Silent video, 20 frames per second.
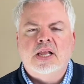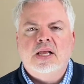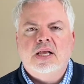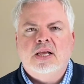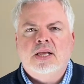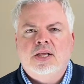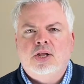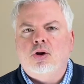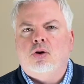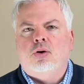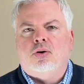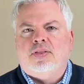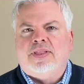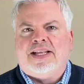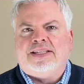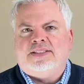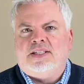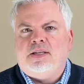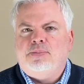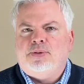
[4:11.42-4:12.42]
You know, that
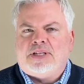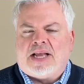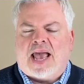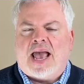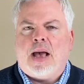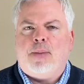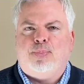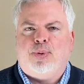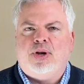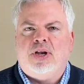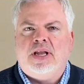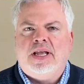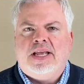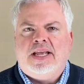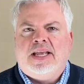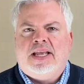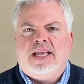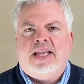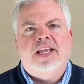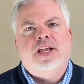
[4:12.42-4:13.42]
seems to happen
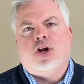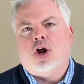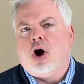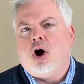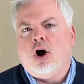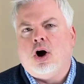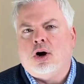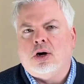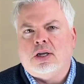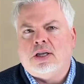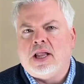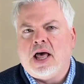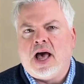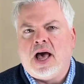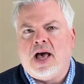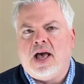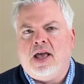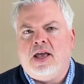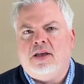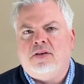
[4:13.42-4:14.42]
in our
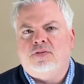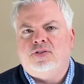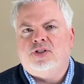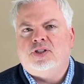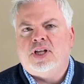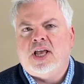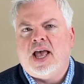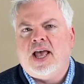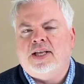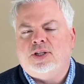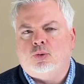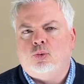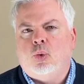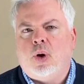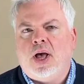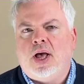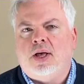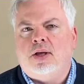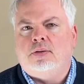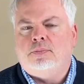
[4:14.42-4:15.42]
lives as
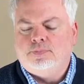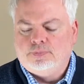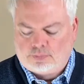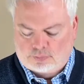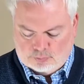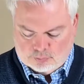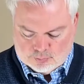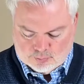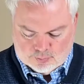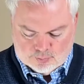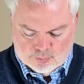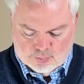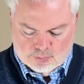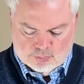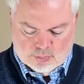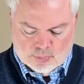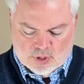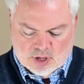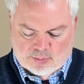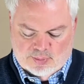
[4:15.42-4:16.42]
well.
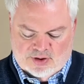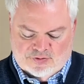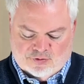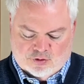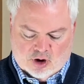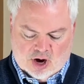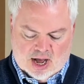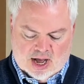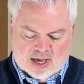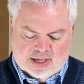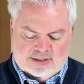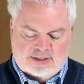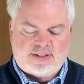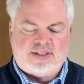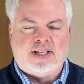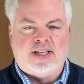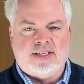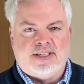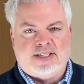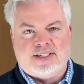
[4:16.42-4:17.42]
I mean, for us,
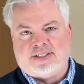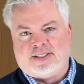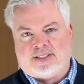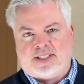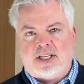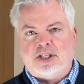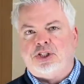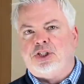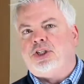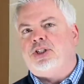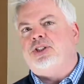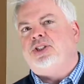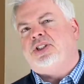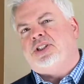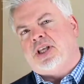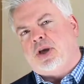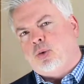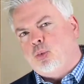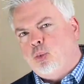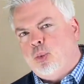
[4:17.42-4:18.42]
the decisions
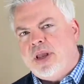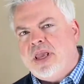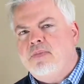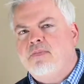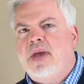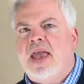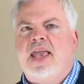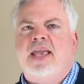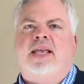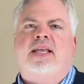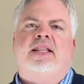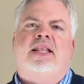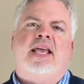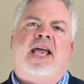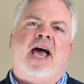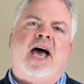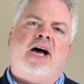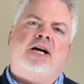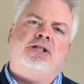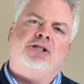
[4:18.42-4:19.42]
that we make and the
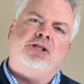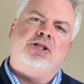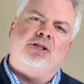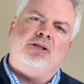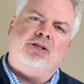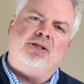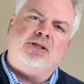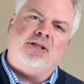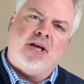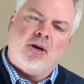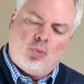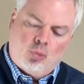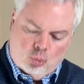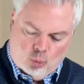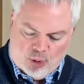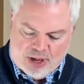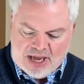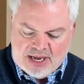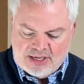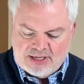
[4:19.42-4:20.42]
actions that
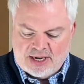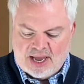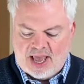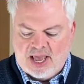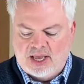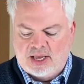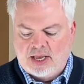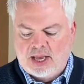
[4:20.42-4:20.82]
we take